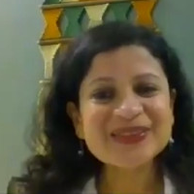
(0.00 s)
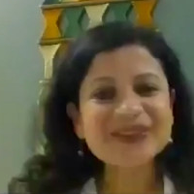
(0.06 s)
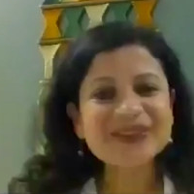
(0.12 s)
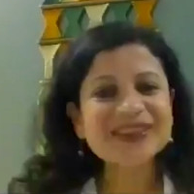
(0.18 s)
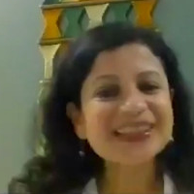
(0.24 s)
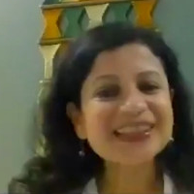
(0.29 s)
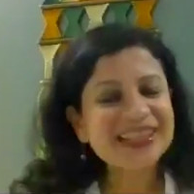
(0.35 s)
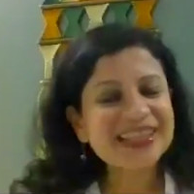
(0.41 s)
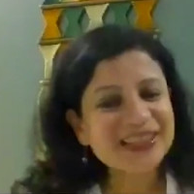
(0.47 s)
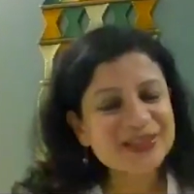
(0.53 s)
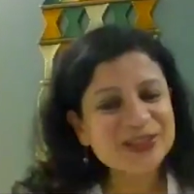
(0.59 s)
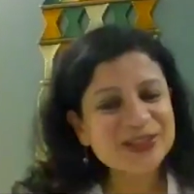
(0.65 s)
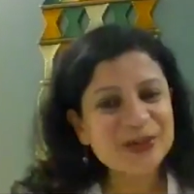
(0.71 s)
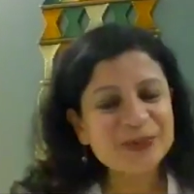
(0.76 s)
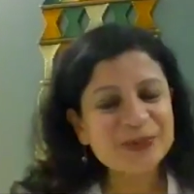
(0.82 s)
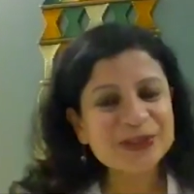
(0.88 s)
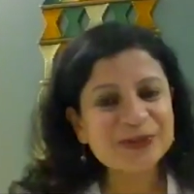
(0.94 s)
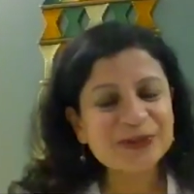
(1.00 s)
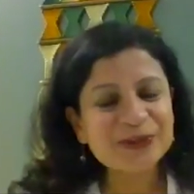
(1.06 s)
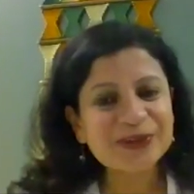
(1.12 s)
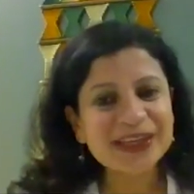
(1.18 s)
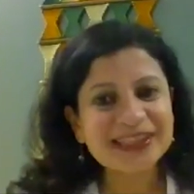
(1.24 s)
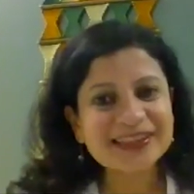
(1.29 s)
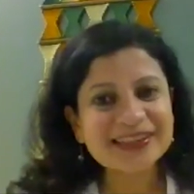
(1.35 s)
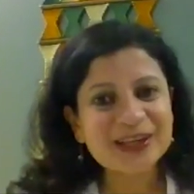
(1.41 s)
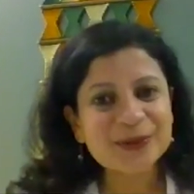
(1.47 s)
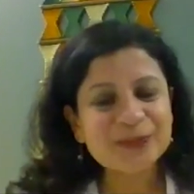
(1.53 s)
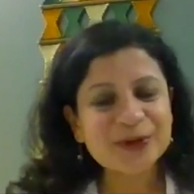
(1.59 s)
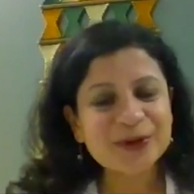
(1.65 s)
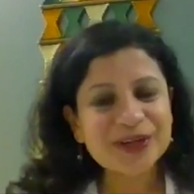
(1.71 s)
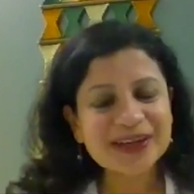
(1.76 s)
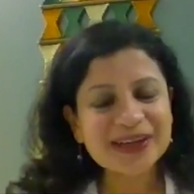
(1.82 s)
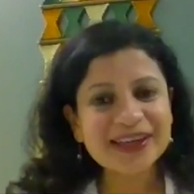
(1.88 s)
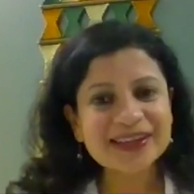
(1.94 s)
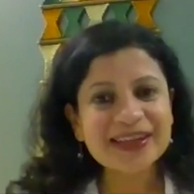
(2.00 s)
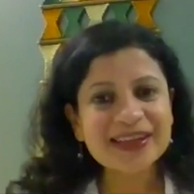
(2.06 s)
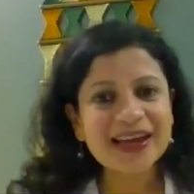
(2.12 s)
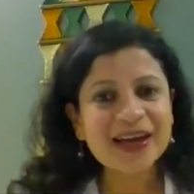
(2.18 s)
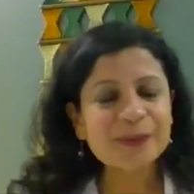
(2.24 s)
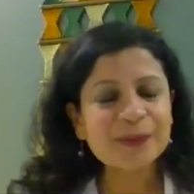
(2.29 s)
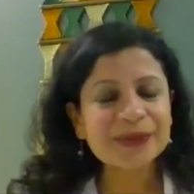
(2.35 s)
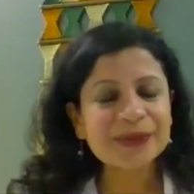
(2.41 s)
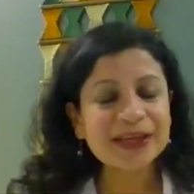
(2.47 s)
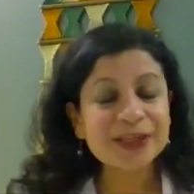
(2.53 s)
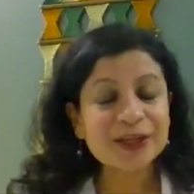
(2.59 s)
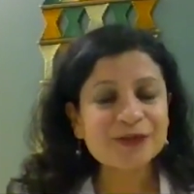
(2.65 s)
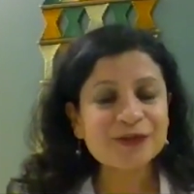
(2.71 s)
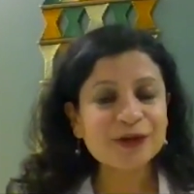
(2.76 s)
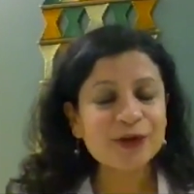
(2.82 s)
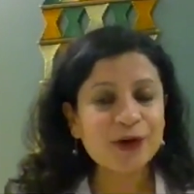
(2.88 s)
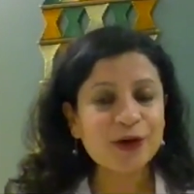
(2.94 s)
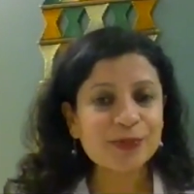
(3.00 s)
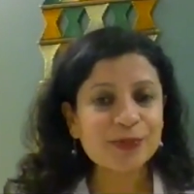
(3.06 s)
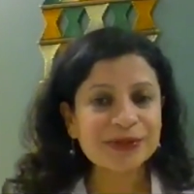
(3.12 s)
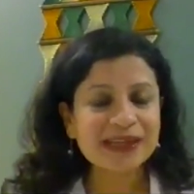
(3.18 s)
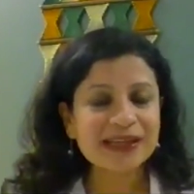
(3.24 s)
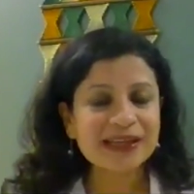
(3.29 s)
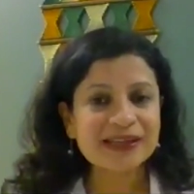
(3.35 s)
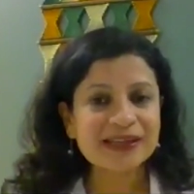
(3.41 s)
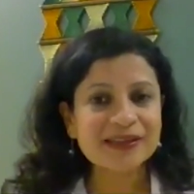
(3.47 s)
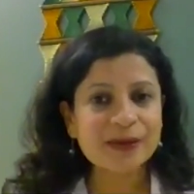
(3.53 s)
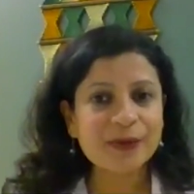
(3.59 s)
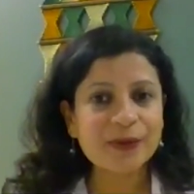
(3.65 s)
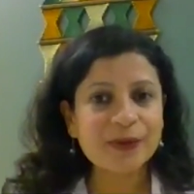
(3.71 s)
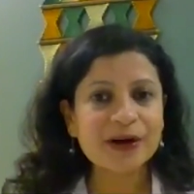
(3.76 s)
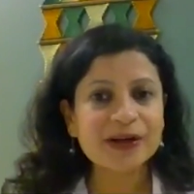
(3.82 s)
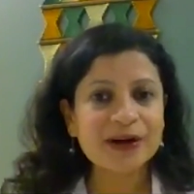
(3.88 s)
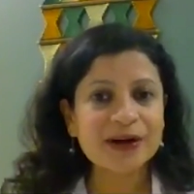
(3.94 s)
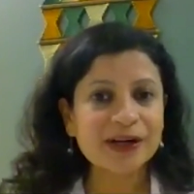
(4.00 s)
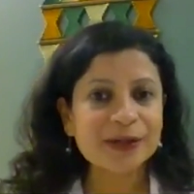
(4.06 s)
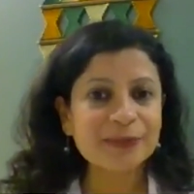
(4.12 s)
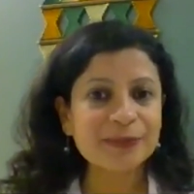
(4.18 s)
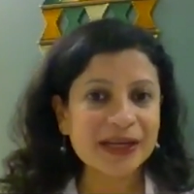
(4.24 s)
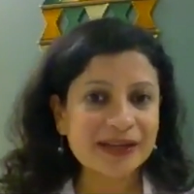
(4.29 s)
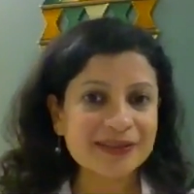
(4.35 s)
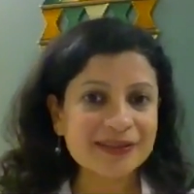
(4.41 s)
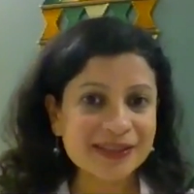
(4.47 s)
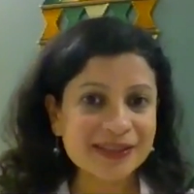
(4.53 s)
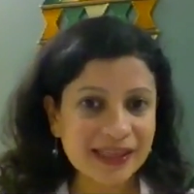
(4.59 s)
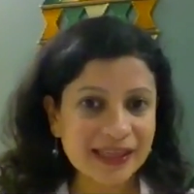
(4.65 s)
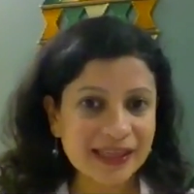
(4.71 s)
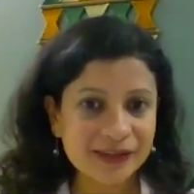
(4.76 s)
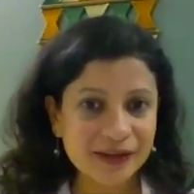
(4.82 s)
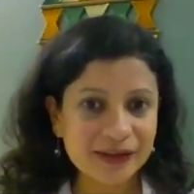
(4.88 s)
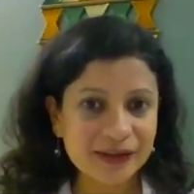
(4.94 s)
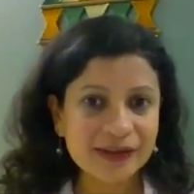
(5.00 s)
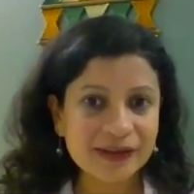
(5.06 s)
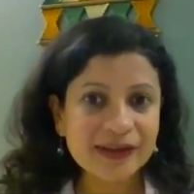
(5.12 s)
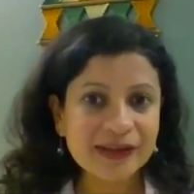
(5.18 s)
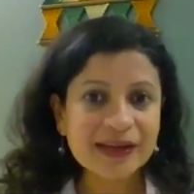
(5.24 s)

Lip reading: thank you so much for writing that book. And thank you for opening the Barnard Medical Center.